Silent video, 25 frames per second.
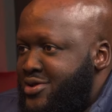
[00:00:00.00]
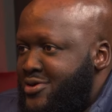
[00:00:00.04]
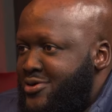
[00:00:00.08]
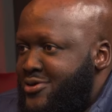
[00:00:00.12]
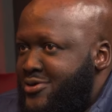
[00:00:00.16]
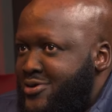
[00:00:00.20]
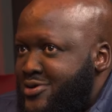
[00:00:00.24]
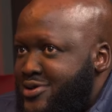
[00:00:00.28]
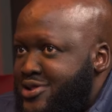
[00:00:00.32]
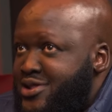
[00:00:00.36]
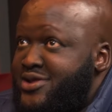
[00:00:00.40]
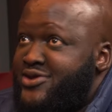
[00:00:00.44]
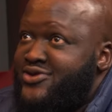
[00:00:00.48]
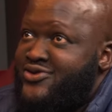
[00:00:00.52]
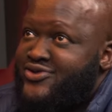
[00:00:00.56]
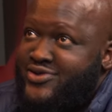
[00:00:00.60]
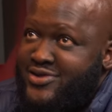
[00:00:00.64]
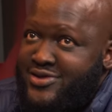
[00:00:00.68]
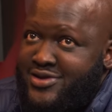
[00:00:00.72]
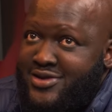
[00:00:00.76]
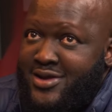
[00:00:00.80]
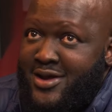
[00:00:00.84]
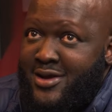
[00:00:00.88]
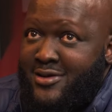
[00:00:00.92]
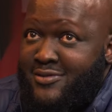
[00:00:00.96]
Or at least
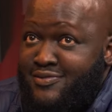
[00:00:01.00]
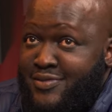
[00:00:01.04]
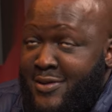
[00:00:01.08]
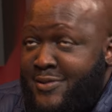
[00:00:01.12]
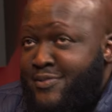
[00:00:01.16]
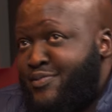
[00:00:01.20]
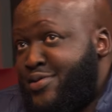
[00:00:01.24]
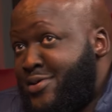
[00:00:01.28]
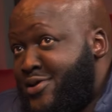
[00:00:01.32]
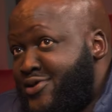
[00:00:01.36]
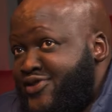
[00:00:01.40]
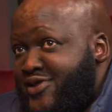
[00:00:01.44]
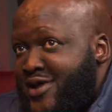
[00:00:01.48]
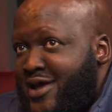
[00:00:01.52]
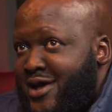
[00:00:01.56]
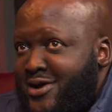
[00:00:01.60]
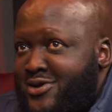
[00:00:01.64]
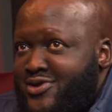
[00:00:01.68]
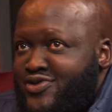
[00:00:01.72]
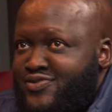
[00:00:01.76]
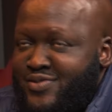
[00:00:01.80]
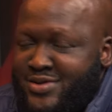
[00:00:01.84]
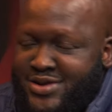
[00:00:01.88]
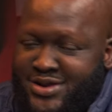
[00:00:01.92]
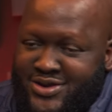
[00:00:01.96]
I've built a
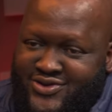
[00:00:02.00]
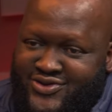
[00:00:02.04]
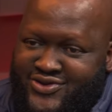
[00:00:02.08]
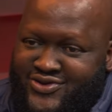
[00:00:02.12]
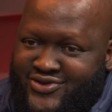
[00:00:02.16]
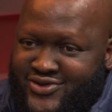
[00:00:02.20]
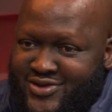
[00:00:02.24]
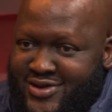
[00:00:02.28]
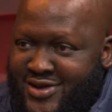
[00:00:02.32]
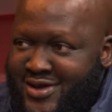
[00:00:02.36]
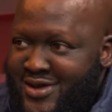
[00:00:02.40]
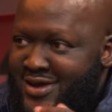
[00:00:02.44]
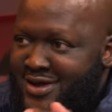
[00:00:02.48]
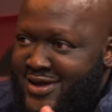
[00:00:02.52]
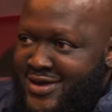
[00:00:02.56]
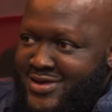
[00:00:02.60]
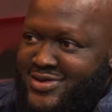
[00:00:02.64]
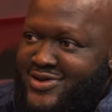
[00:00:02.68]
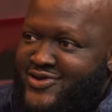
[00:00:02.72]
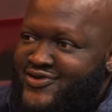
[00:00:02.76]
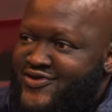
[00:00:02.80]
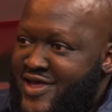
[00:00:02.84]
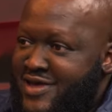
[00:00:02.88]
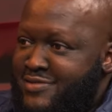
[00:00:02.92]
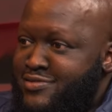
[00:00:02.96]
house, but it's
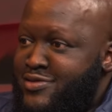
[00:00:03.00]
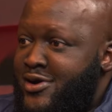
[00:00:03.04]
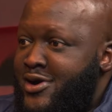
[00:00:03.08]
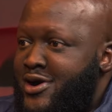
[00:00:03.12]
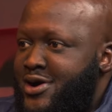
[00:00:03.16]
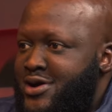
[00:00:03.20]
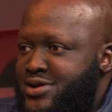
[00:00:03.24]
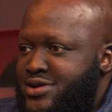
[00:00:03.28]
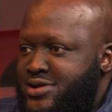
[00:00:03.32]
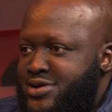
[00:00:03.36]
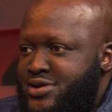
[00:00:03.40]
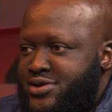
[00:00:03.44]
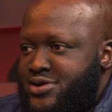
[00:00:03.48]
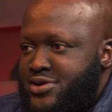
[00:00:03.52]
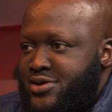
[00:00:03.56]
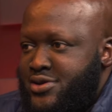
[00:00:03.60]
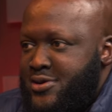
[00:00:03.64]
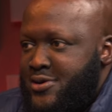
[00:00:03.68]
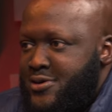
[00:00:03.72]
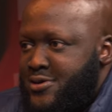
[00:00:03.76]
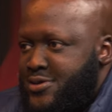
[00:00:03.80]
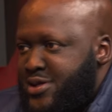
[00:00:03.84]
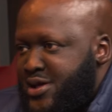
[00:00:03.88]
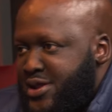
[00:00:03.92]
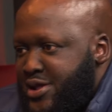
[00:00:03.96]
the same yard,
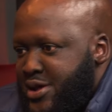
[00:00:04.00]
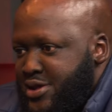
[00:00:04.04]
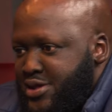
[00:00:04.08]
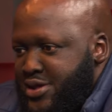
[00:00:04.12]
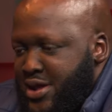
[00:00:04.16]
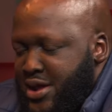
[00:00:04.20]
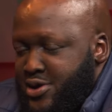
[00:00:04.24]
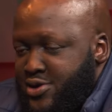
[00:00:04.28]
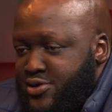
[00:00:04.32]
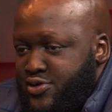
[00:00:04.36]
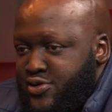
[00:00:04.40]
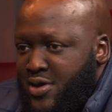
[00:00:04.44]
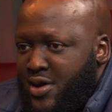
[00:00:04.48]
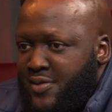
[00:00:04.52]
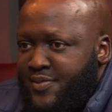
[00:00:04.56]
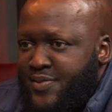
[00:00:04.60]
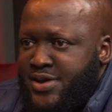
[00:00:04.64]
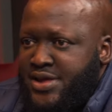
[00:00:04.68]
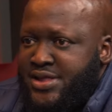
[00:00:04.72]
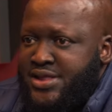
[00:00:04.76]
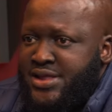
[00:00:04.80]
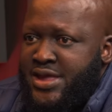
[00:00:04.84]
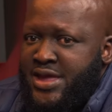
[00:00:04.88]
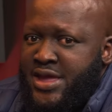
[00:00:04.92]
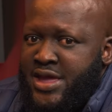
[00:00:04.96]
that I grew up
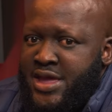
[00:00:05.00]
in.